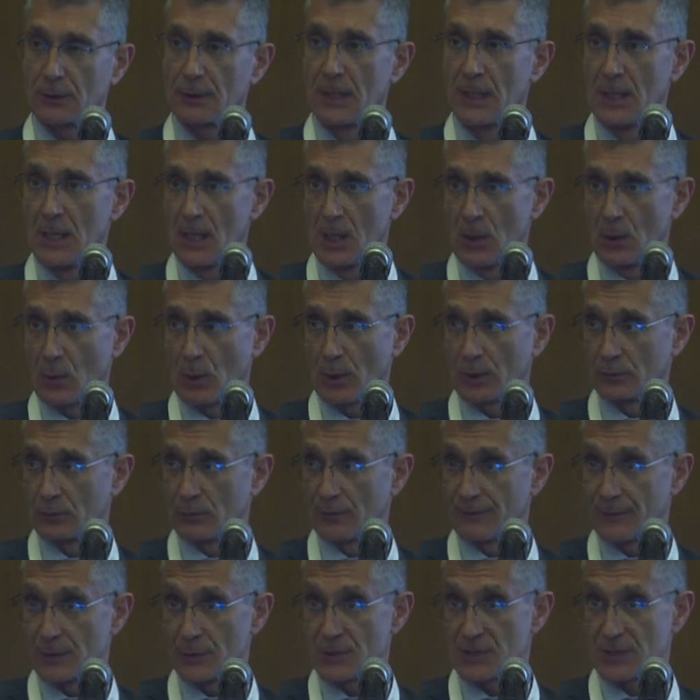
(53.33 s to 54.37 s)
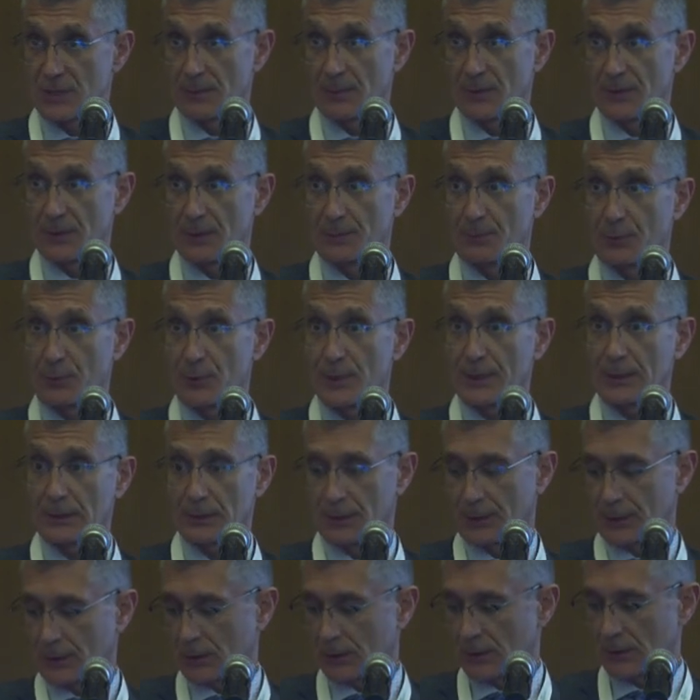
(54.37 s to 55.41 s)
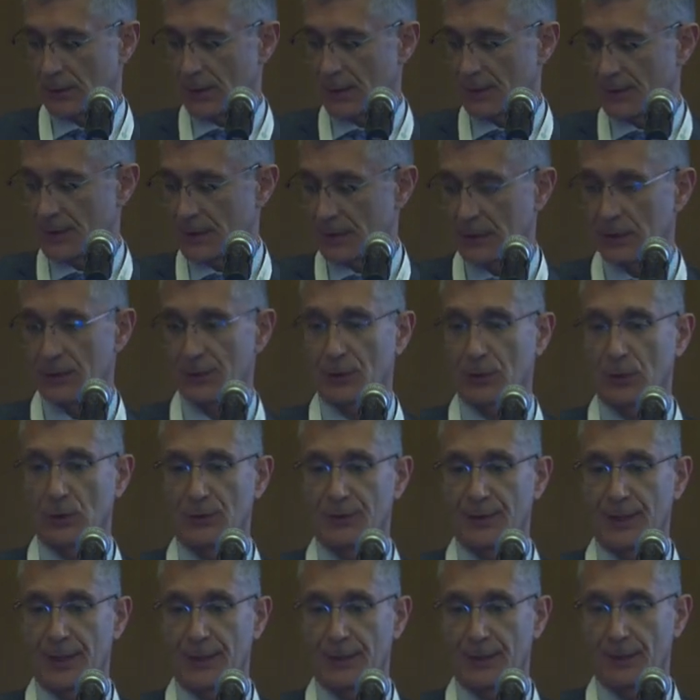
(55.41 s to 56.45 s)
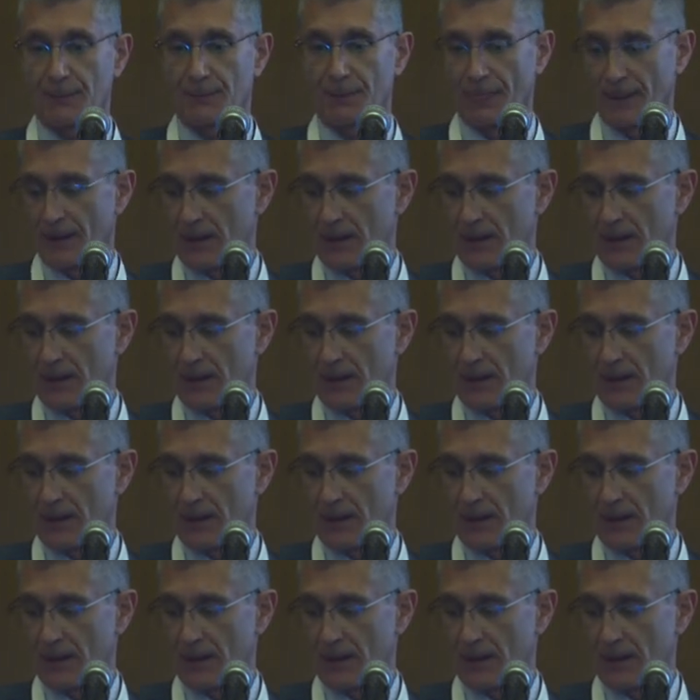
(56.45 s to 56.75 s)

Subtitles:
I want to review some of the preclinical and the clinical data,